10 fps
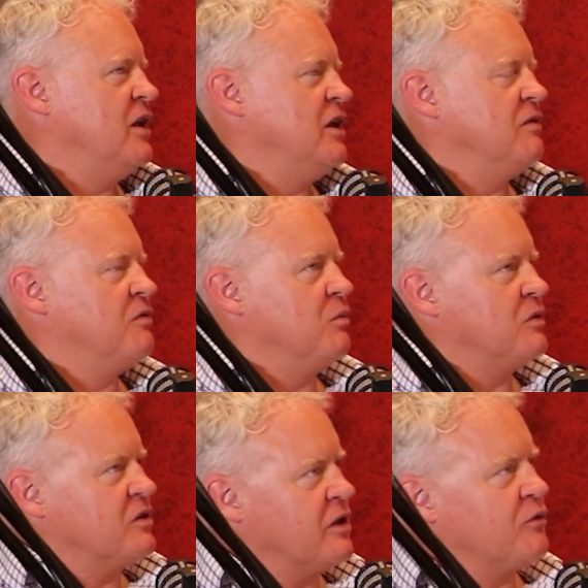hear from
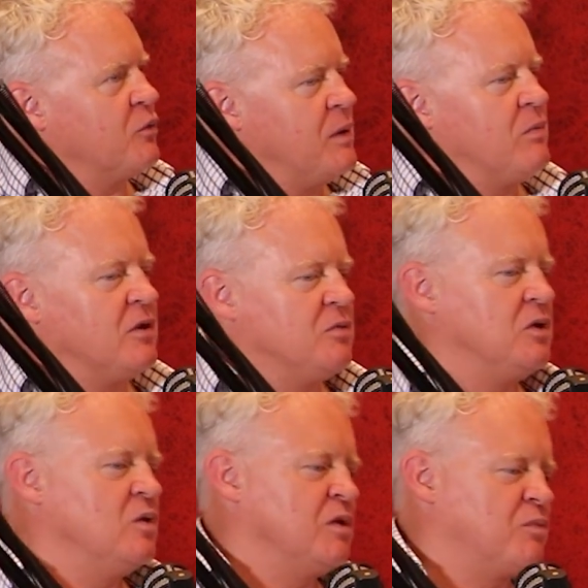successful people as we
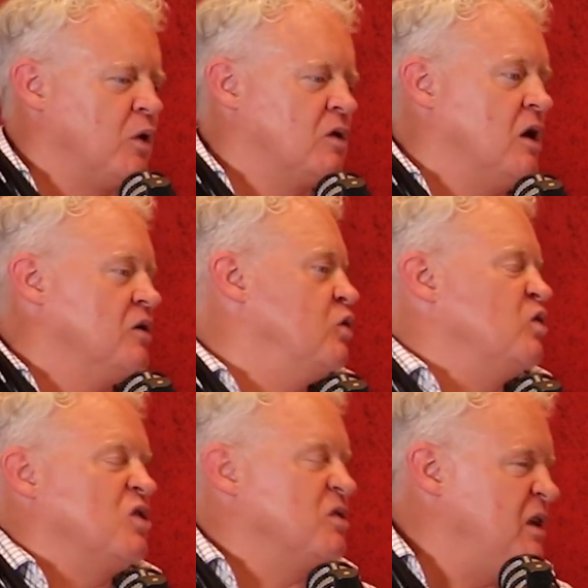do this podcast, or
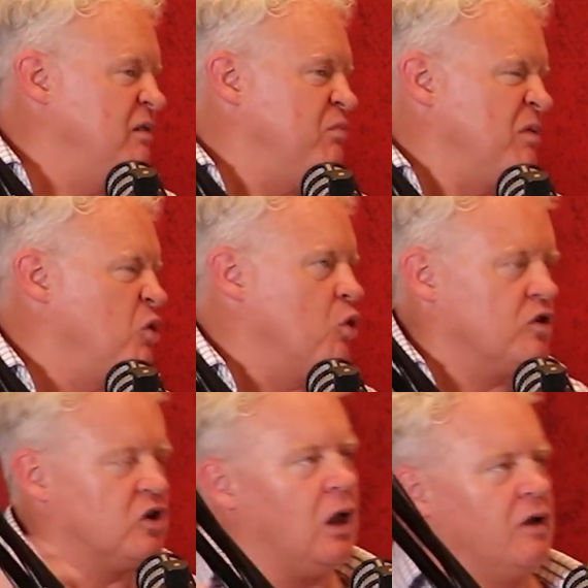just even before
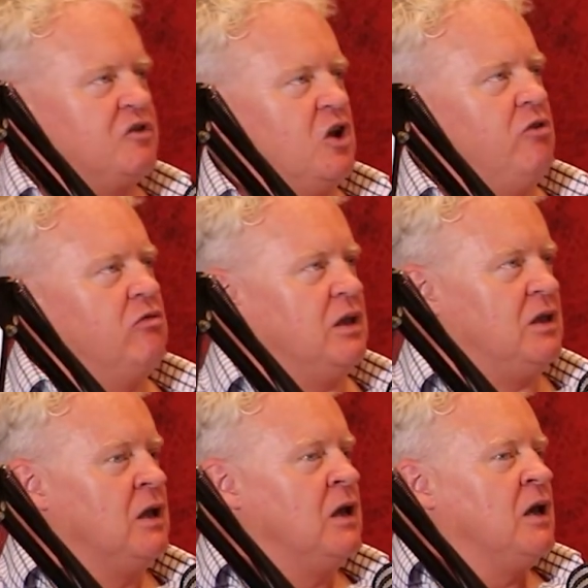life generally,
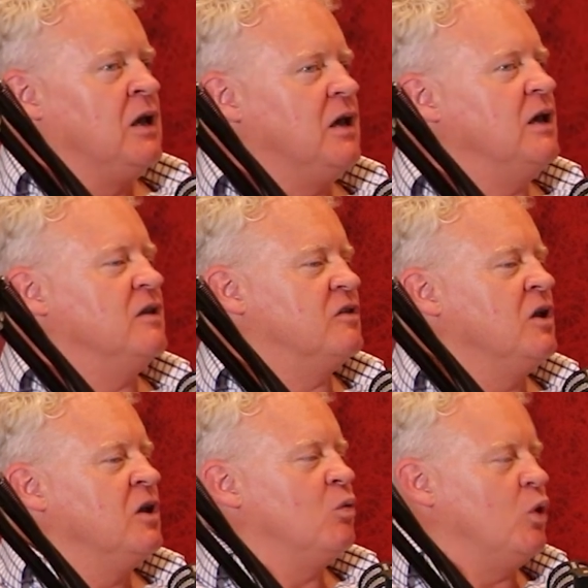is
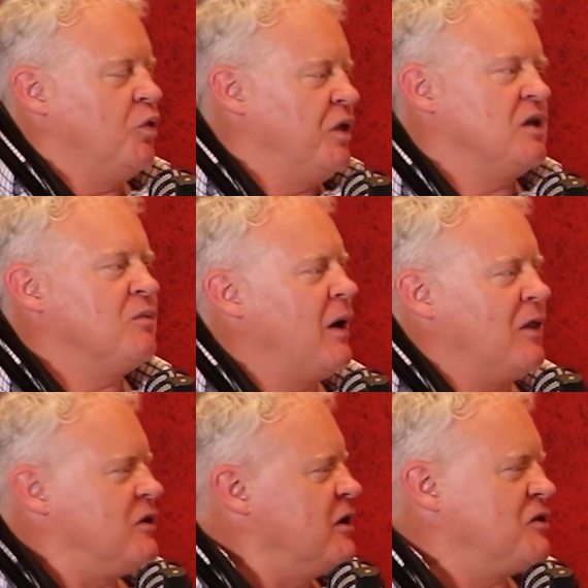we all think it's about
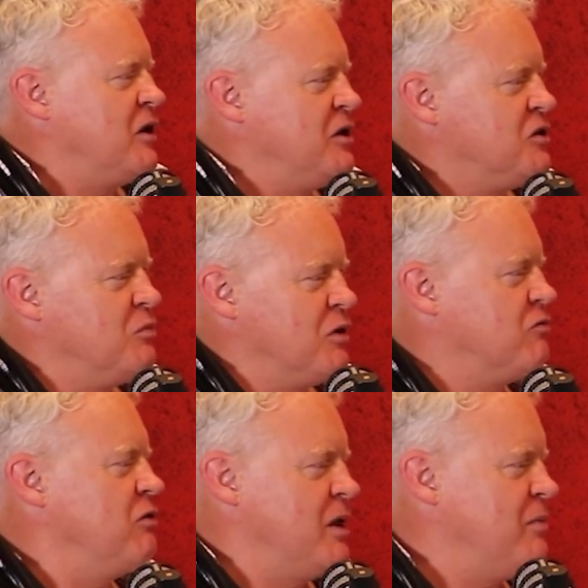the destination, but it's
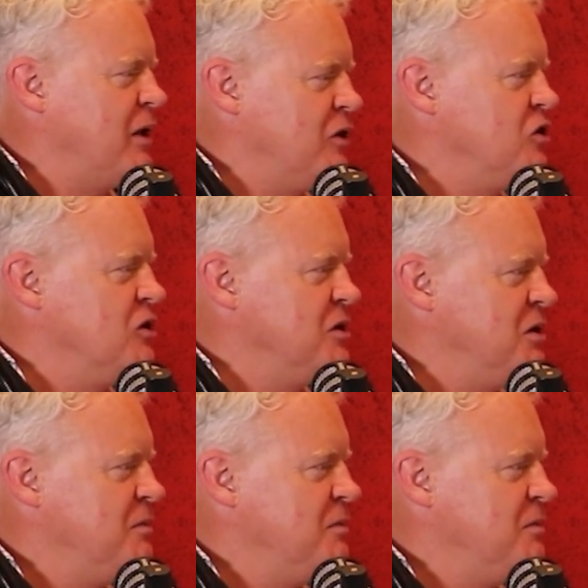really about the journey.